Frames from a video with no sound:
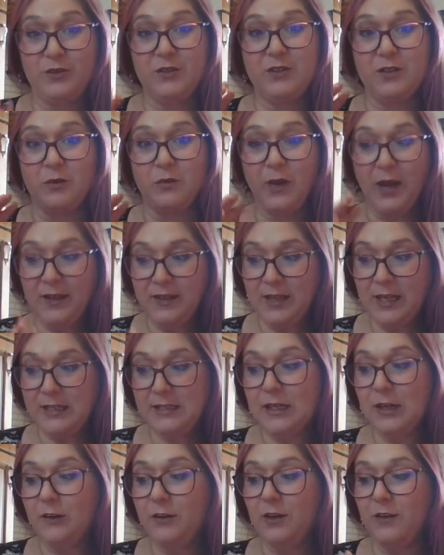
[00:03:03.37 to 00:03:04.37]
So write that
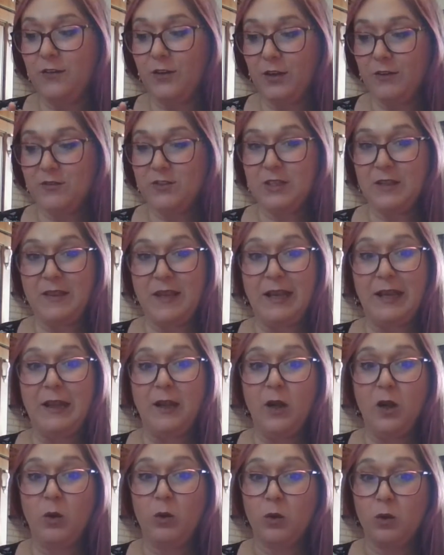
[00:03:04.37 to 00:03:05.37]
down if you haven't done that.
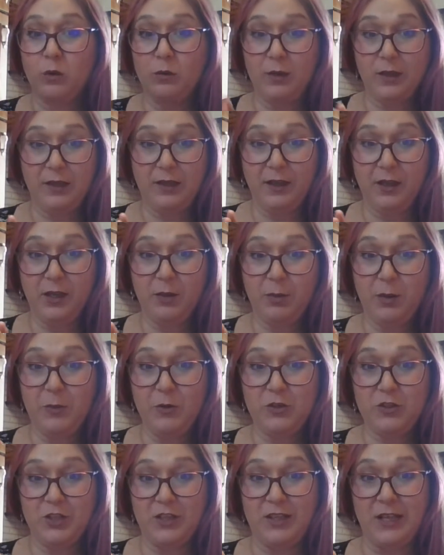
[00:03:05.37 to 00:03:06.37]
We're really going to be
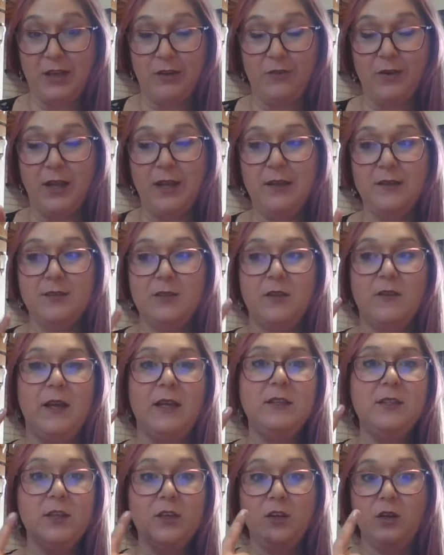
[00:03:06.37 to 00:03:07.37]
pushing that, right? So
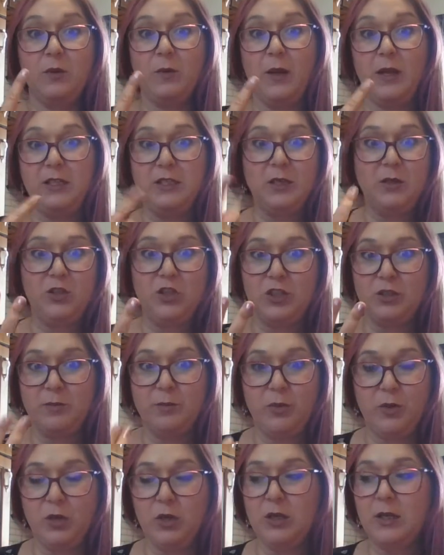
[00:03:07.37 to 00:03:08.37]
that's a good way to just
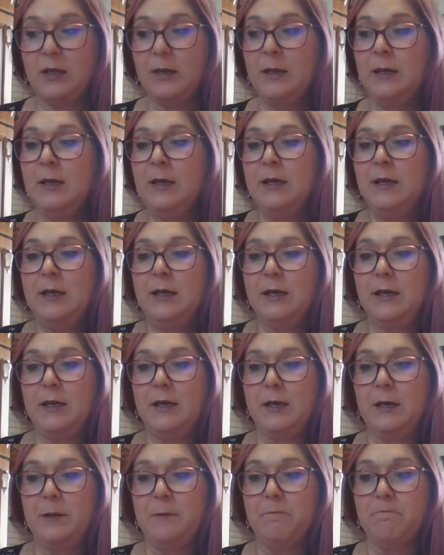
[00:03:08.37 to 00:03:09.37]
book.
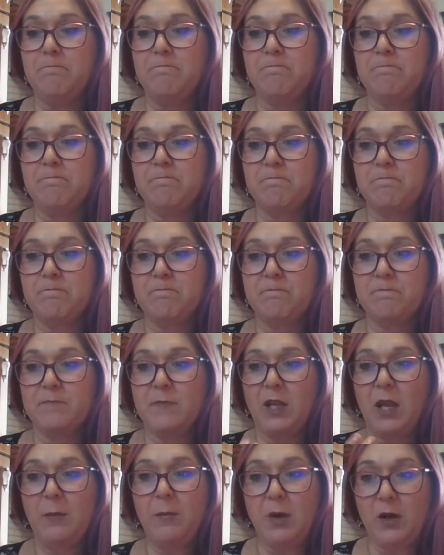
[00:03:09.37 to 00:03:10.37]
Um,
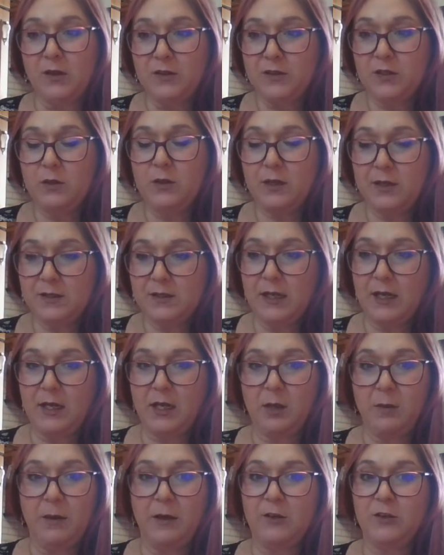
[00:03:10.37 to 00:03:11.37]
I'm also
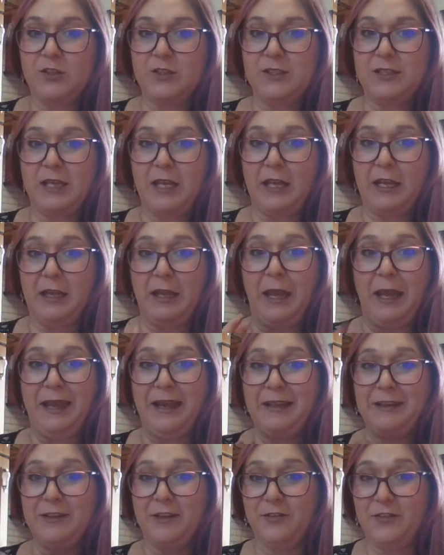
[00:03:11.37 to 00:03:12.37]
excited about just saying, hey,
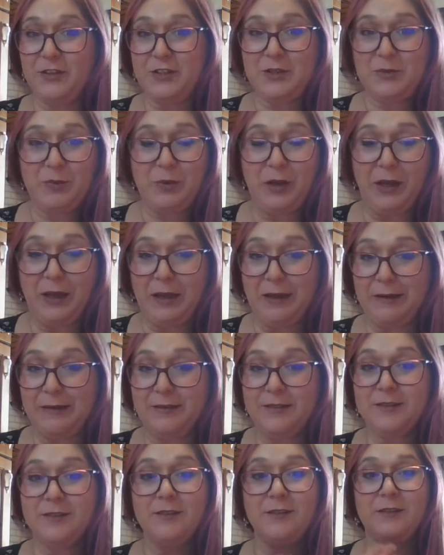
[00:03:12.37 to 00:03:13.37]
I love this
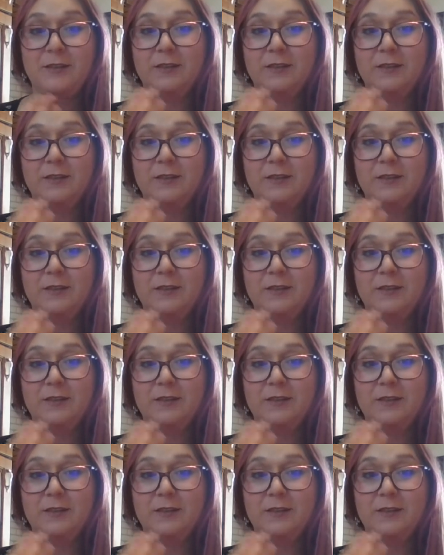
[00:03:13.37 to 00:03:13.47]
brand.